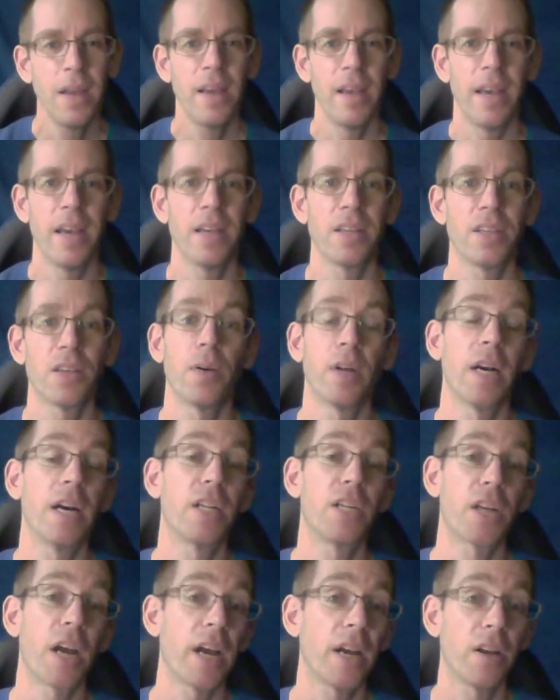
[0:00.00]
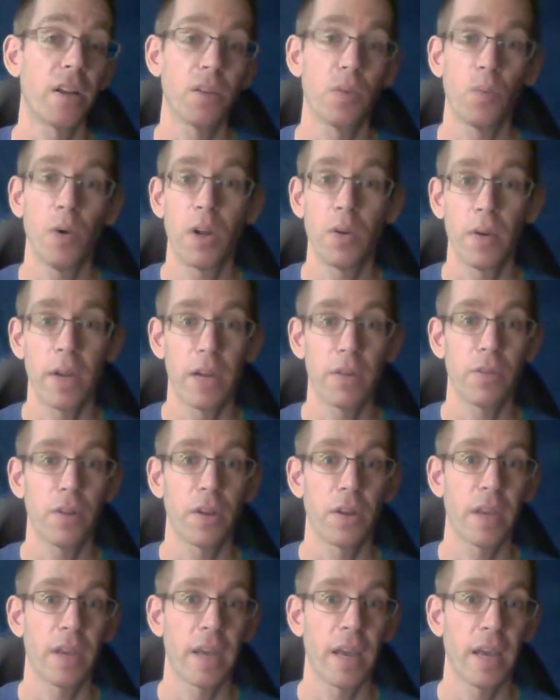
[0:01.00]
And so a child, one way of
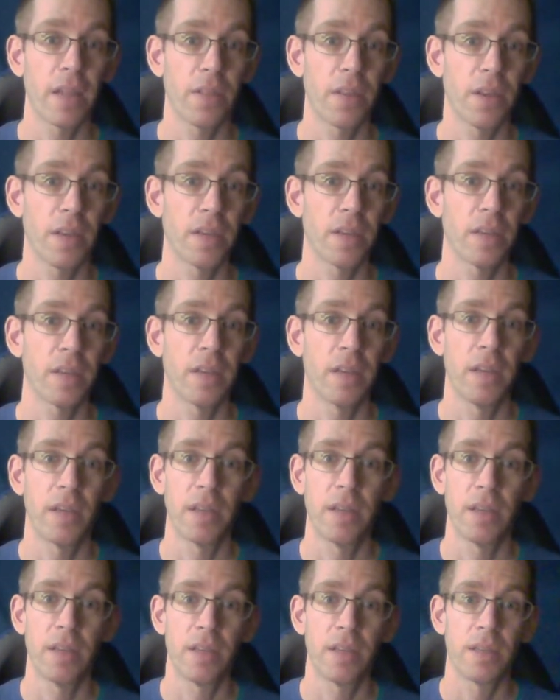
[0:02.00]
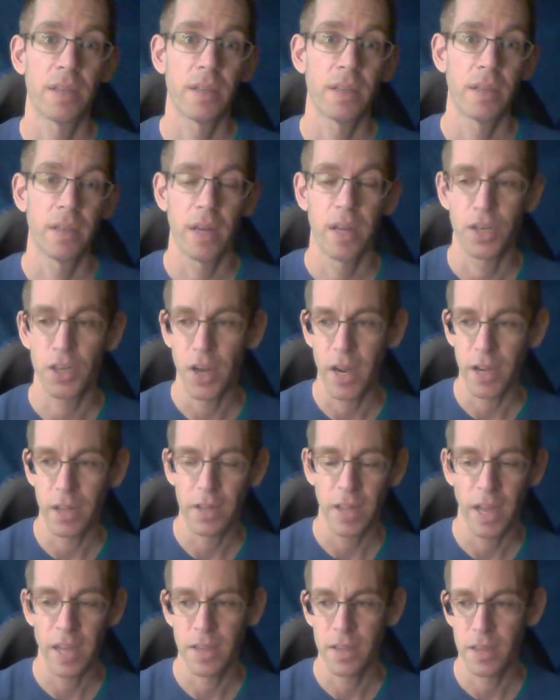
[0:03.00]
looking at this is a child
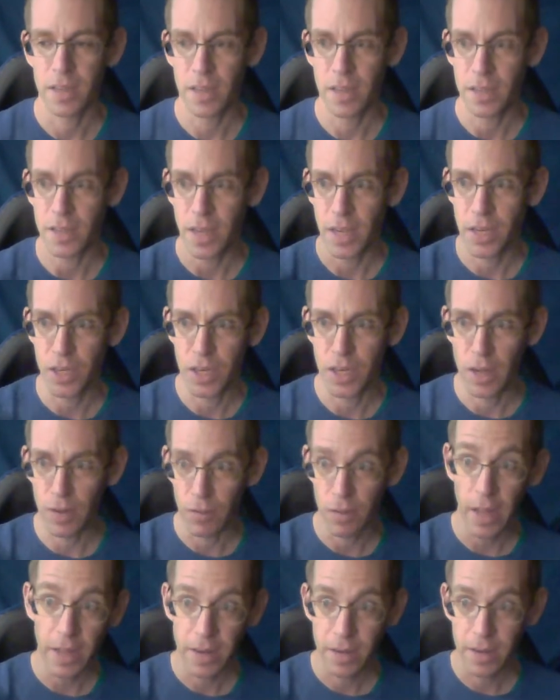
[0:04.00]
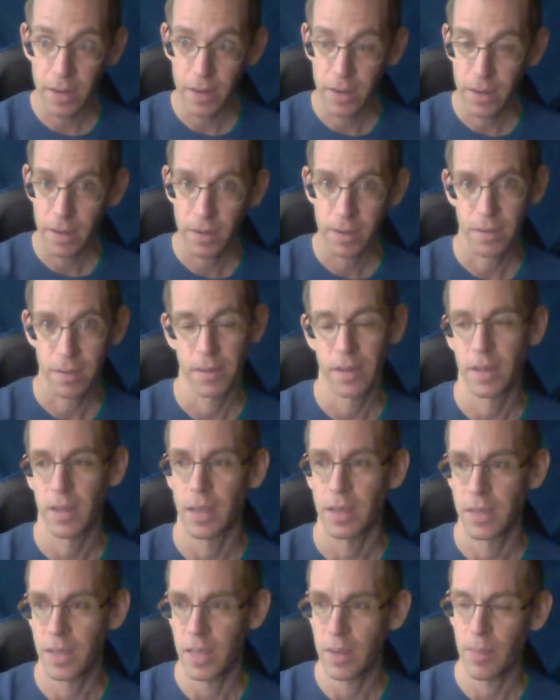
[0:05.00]
has a sensation of light. I
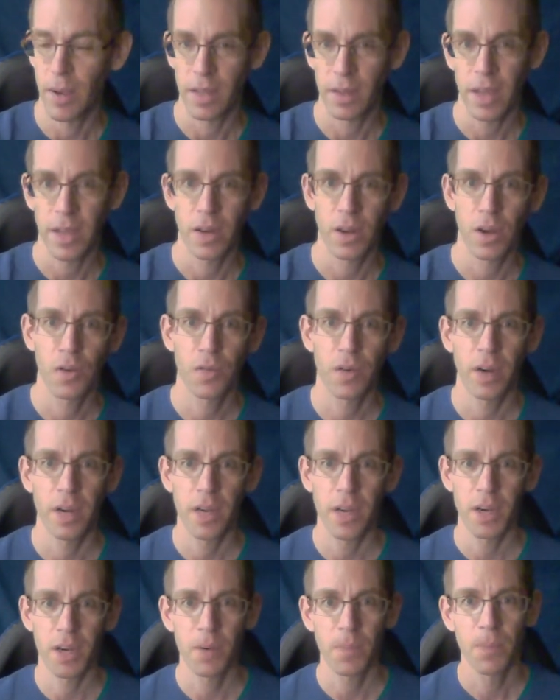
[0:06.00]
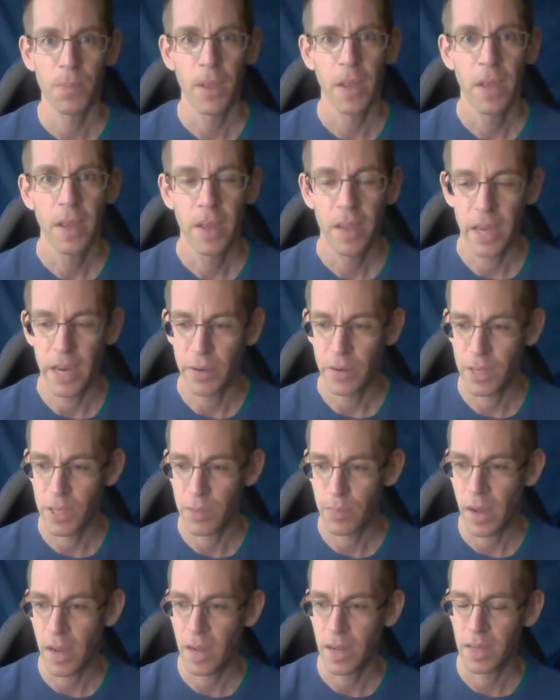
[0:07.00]
see my light over here. It
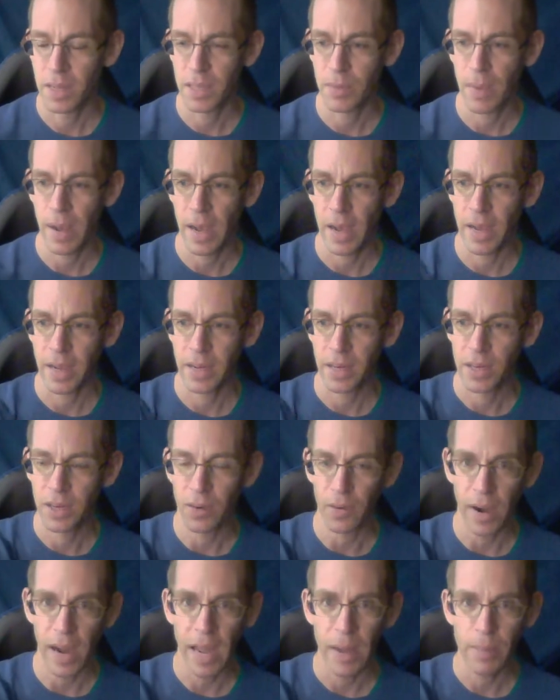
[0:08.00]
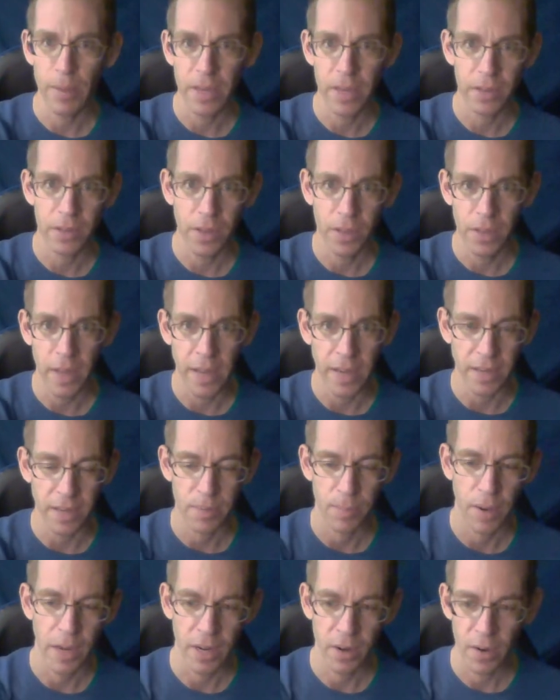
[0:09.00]
responds by grabbing the light,
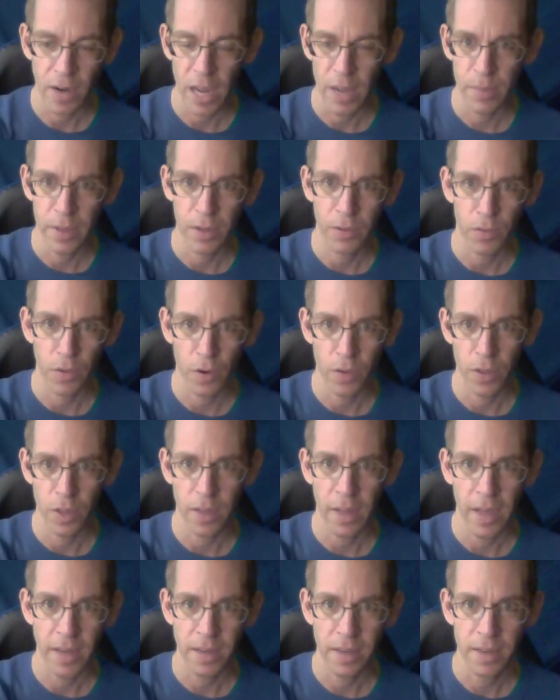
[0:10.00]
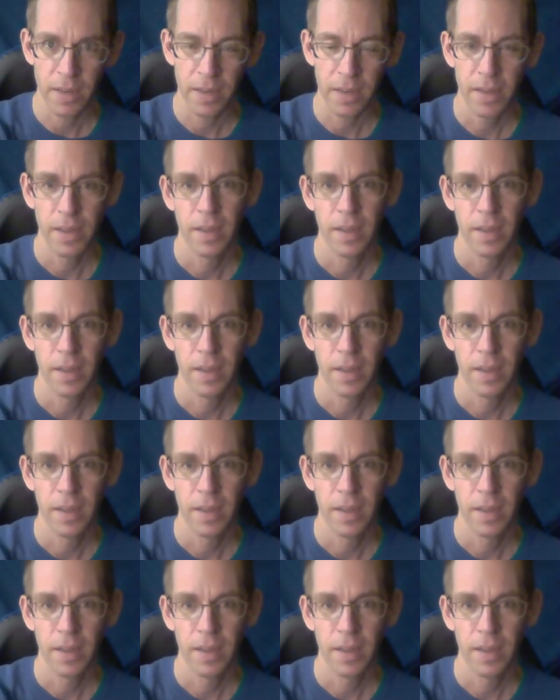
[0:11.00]
by grabbing for the light.